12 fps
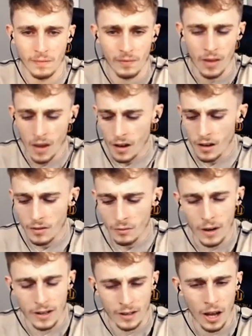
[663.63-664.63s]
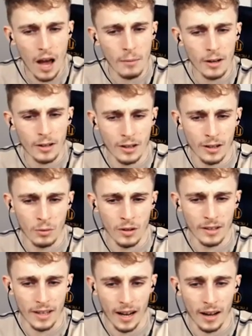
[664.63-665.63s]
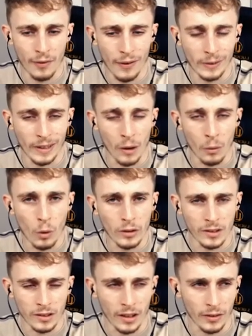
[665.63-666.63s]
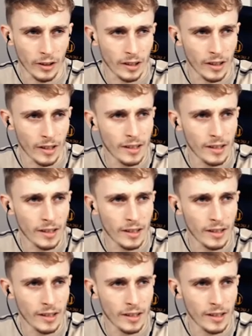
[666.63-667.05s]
termites are the ones that are found on like wood and stuff, aren't they?